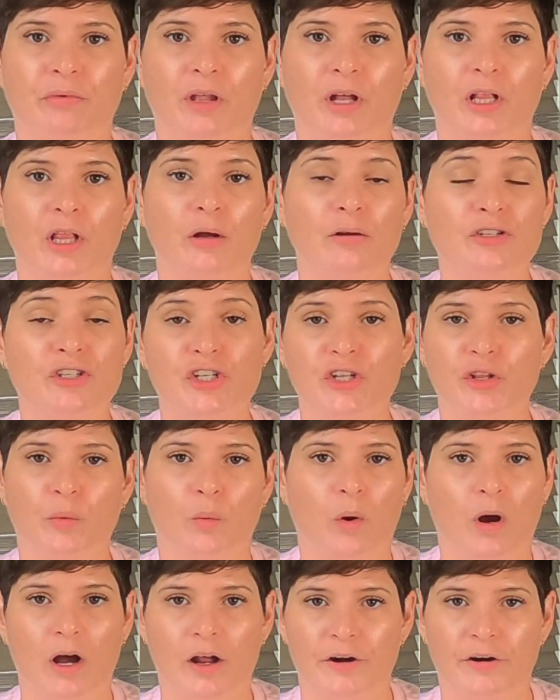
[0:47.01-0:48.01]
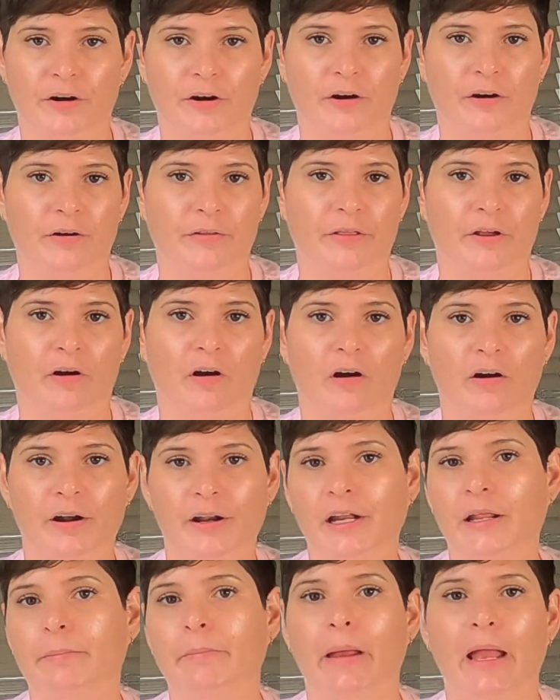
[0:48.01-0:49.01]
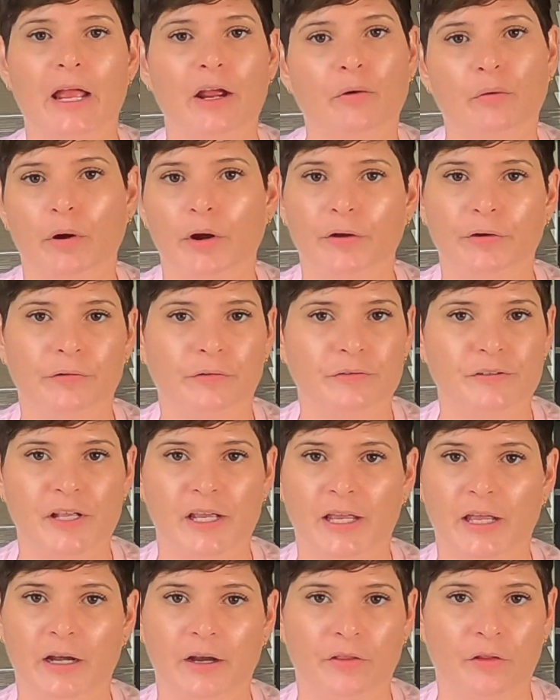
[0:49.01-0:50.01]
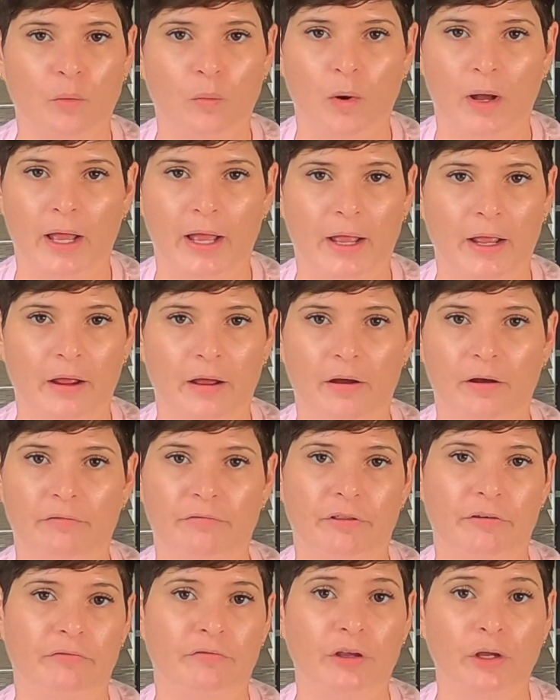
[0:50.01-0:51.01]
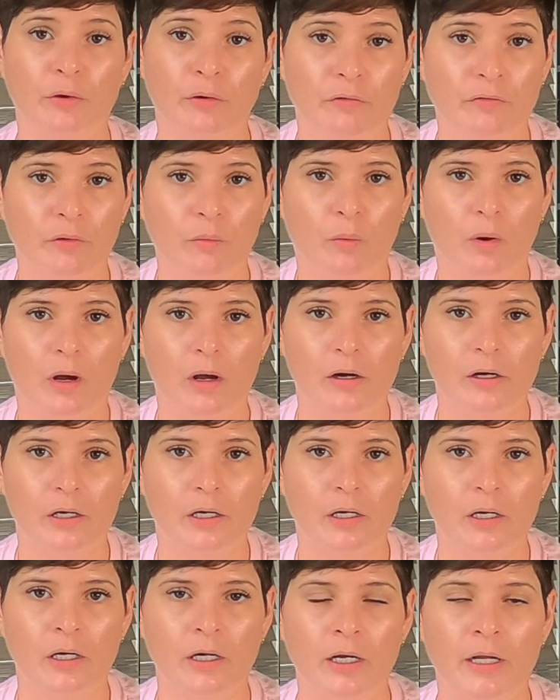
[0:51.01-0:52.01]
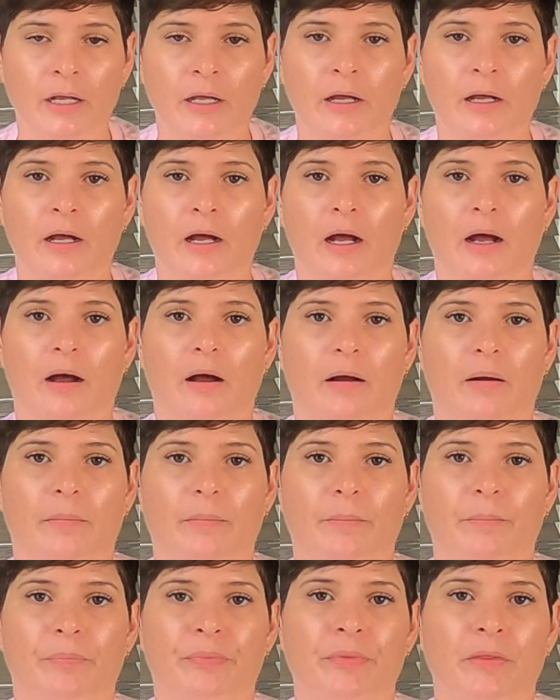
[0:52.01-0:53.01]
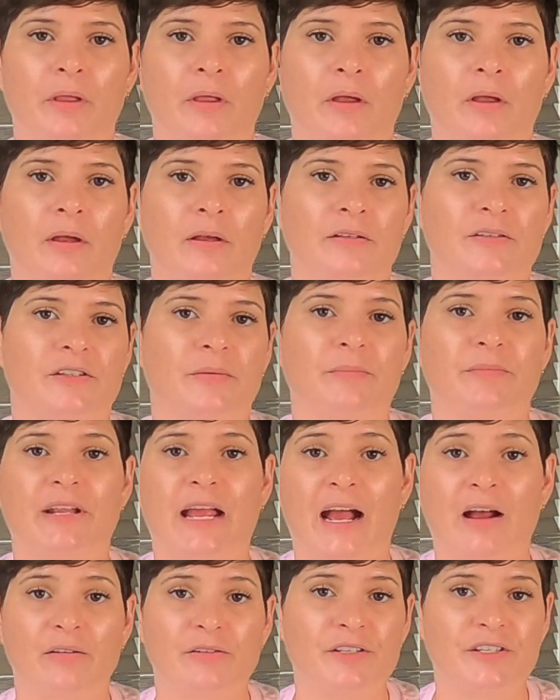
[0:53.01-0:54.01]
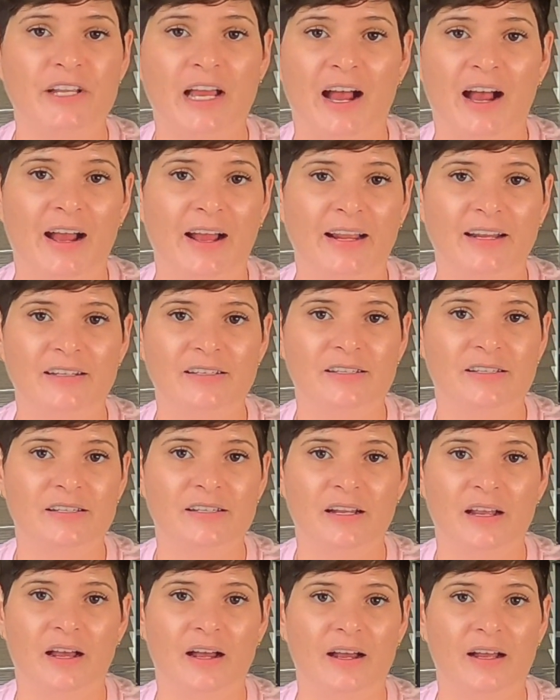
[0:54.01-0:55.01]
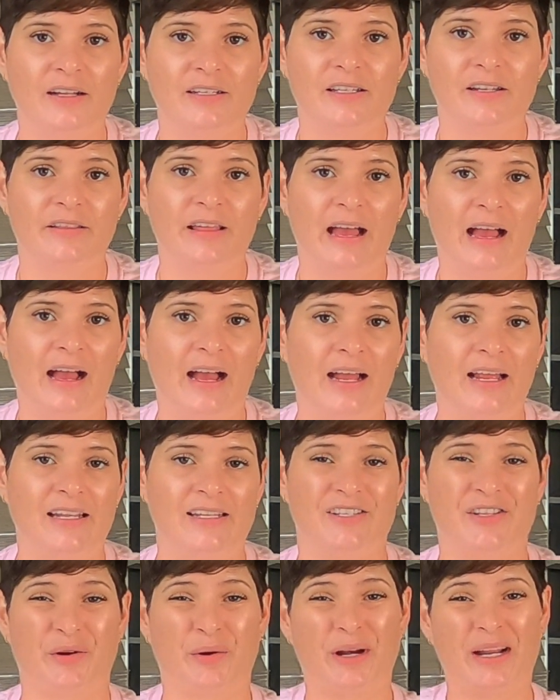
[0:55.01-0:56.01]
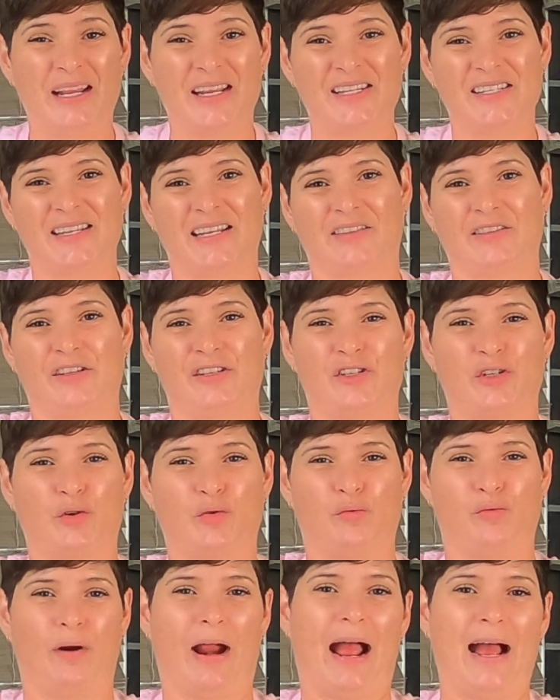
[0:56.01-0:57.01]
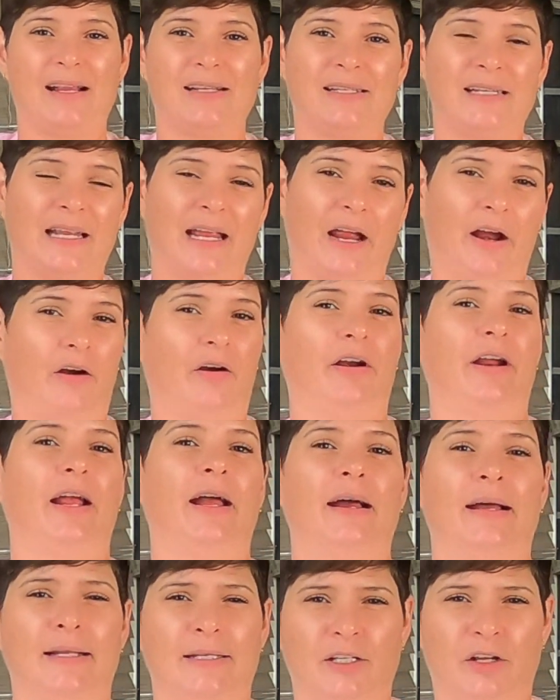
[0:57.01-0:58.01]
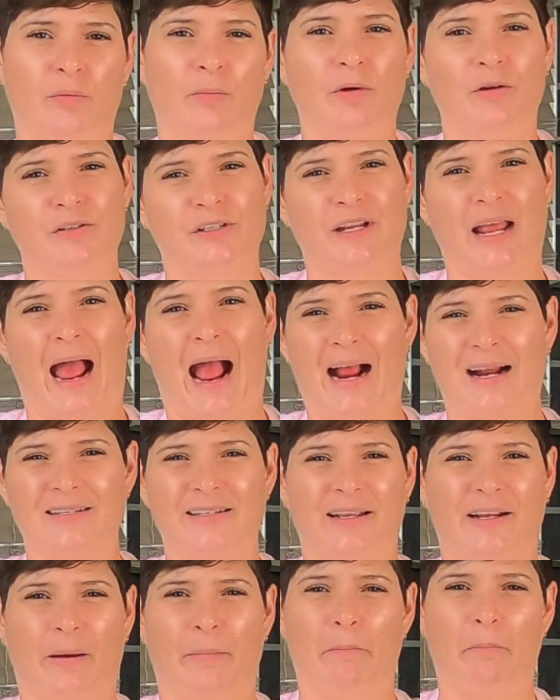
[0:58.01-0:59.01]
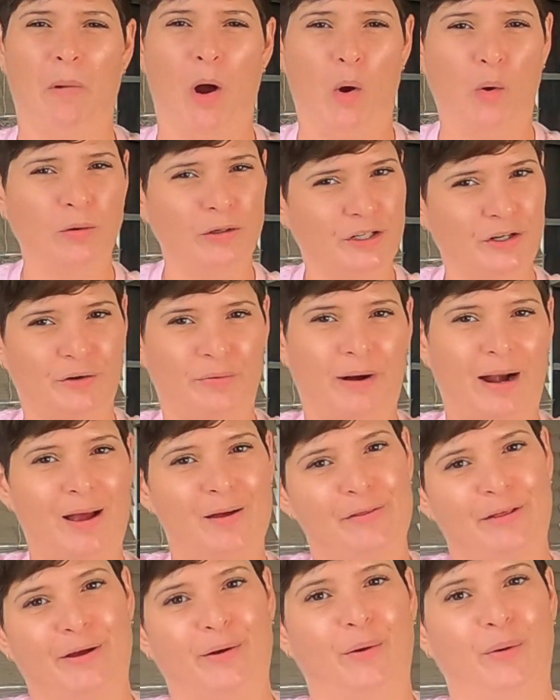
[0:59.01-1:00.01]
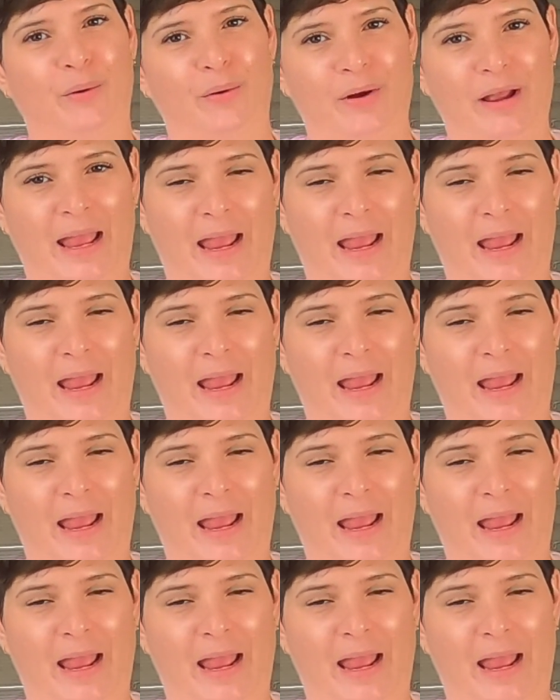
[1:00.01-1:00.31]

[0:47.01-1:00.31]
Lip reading: close to the water. There aren't any mangroves that get in the way of the view of the water. Some downsides to that is there is like this grassy area. It almost acts like a moat around the whole